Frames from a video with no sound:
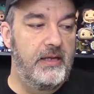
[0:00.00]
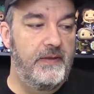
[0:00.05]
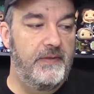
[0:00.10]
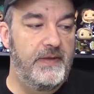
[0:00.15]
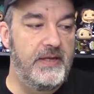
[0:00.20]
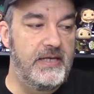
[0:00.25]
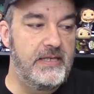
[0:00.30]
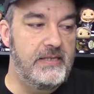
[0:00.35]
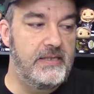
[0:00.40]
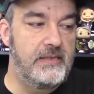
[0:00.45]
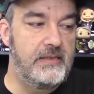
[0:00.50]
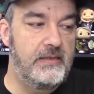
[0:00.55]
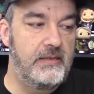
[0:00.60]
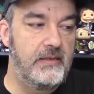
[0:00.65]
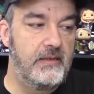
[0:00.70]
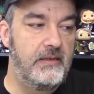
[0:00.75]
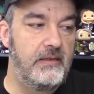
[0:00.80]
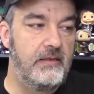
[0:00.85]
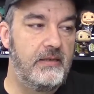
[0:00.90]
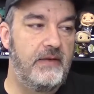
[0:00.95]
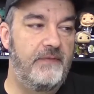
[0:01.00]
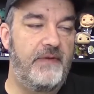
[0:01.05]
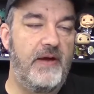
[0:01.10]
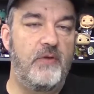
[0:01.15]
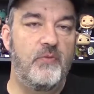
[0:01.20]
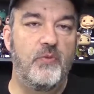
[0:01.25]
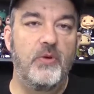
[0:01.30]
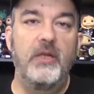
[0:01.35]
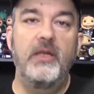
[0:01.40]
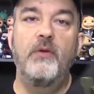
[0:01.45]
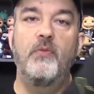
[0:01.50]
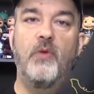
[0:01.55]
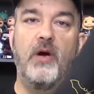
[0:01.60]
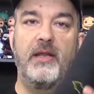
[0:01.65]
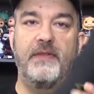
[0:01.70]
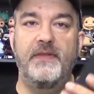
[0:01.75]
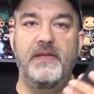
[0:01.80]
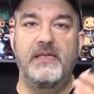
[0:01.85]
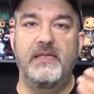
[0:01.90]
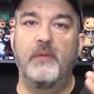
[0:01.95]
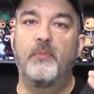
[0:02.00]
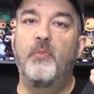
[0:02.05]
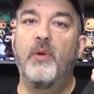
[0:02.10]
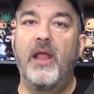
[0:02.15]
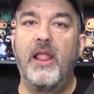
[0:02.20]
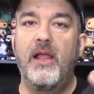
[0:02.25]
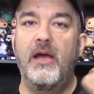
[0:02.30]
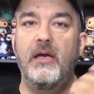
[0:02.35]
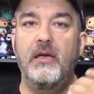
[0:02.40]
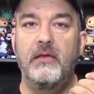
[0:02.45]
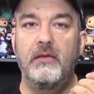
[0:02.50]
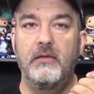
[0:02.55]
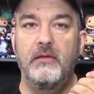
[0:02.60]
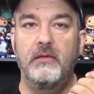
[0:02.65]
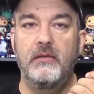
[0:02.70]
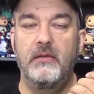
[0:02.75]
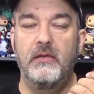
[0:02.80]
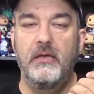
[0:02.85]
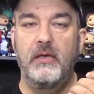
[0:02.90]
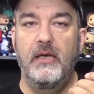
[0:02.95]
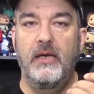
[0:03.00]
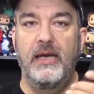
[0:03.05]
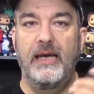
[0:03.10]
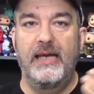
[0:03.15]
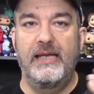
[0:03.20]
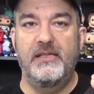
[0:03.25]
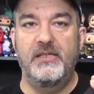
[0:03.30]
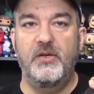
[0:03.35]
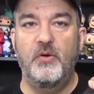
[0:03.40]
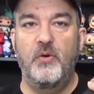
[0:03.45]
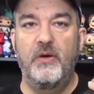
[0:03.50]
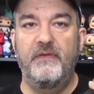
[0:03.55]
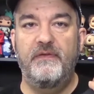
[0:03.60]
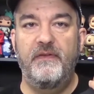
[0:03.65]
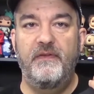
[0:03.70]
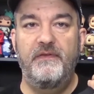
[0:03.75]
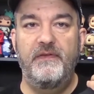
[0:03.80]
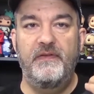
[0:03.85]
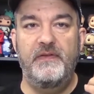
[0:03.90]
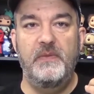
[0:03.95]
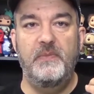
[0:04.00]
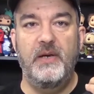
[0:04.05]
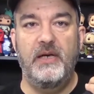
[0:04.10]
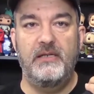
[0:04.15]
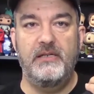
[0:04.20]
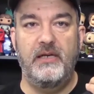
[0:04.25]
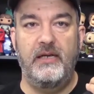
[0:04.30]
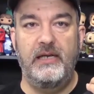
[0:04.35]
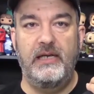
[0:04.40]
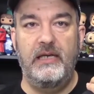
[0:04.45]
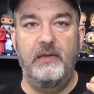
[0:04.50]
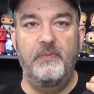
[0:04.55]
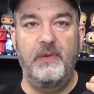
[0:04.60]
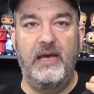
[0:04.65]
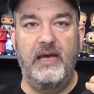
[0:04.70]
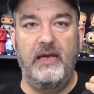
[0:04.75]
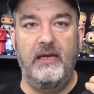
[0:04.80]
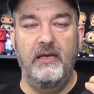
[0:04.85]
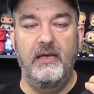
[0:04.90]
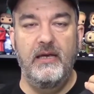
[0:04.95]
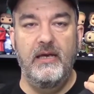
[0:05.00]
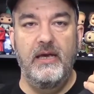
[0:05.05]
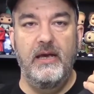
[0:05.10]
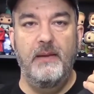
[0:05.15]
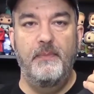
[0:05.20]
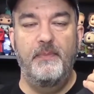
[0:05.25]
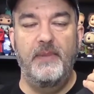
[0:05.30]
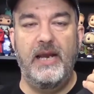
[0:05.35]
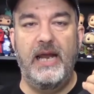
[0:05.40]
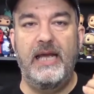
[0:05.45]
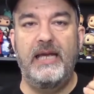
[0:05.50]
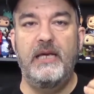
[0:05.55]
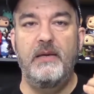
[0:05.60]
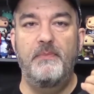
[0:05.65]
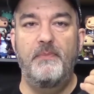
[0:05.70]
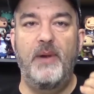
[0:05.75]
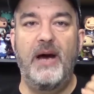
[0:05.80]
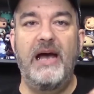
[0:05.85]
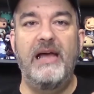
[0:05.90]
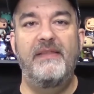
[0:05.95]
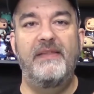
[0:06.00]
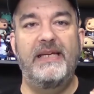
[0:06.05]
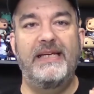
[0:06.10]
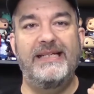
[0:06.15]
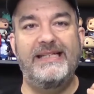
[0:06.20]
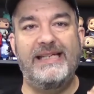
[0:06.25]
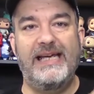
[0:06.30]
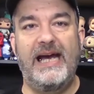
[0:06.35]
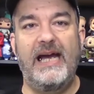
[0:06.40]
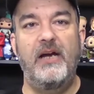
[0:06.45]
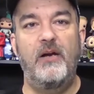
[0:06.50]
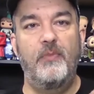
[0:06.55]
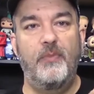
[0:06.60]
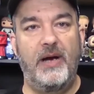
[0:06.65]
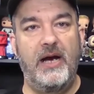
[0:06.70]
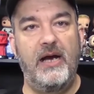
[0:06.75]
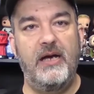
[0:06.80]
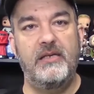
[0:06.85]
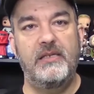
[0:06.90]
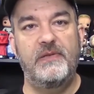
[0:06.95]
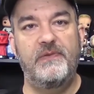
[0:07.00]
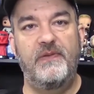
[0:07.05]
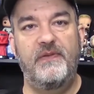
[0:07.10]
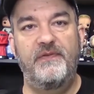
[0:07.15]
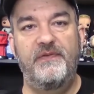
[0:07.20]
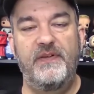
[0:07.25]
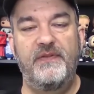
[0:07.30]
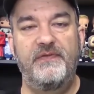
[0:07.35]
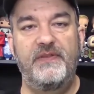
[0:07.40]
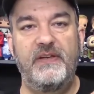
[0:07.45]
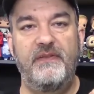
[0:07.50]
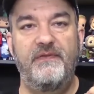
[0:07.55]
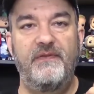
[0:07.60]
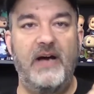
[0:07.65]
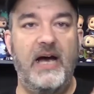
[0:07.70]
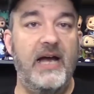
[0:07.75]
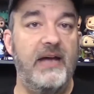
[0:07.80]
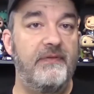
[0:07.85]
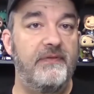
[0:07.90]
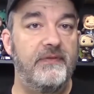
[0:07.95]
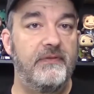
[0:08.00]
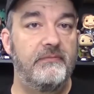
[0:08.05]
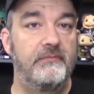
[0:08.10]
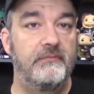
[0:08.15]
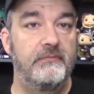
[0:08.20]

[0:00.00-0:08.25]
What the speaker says: this, if I really want this umbrella, and it's going for $50 on eBay, but I could buy the entire box for $55,